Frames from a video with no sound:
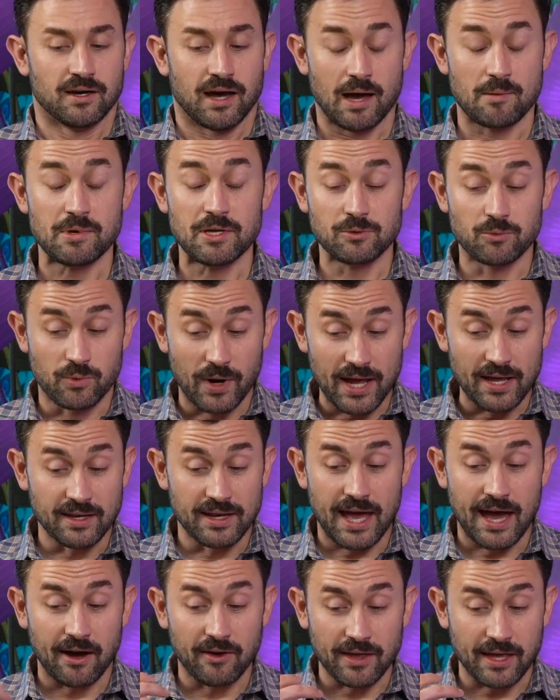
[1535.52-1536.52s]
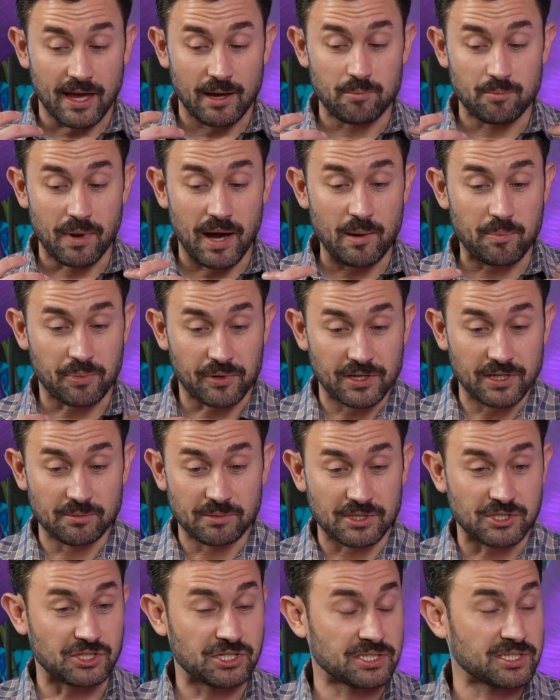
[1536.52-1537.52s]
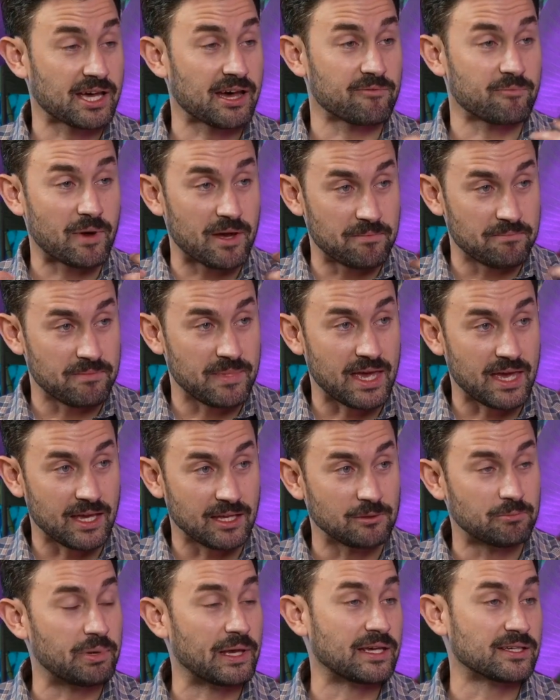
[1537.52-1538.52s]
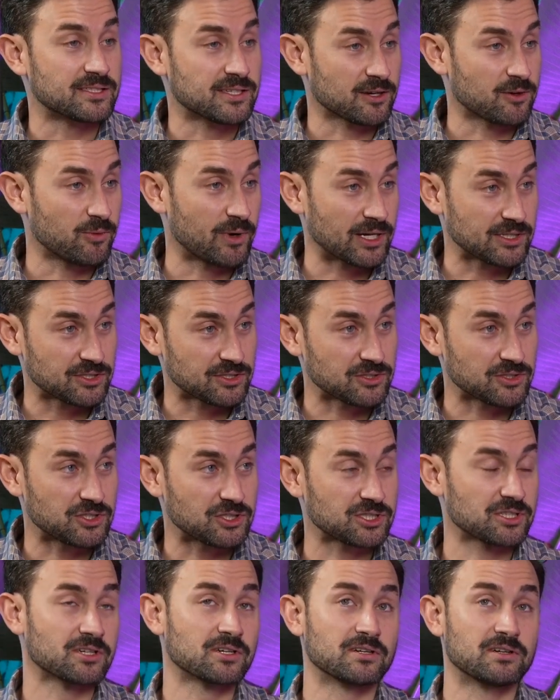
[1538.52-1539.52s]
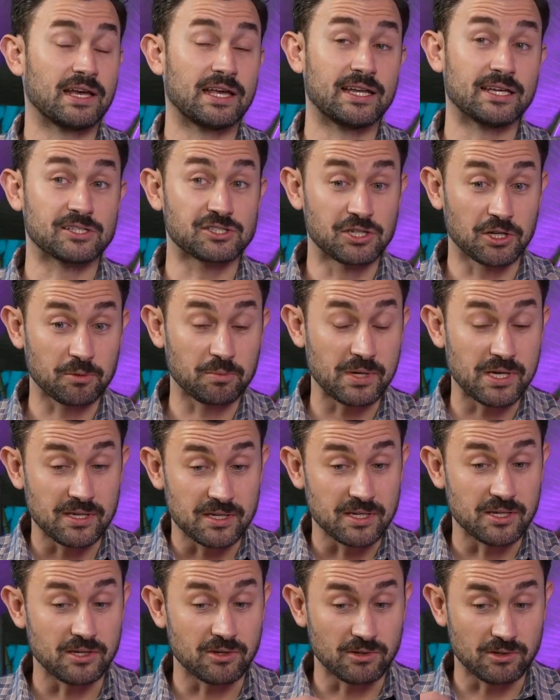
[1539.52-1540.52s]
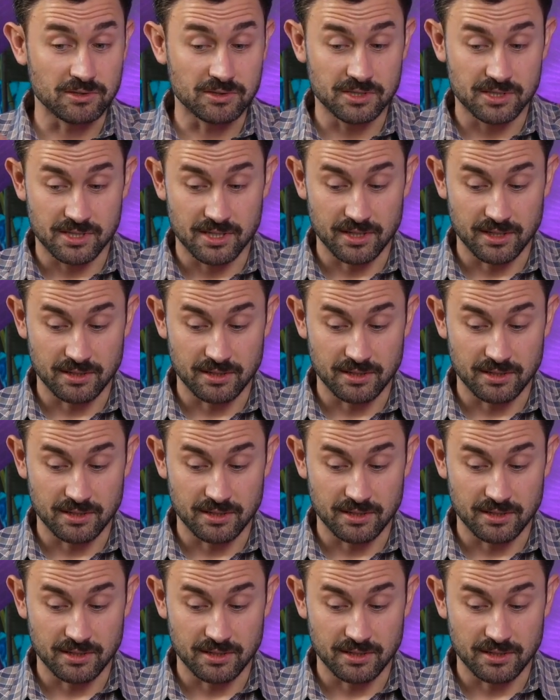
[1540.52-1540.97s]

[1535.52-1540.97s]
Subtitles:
I mean, right now, like I pretty much just have my main basic Western shirt, and it took me years to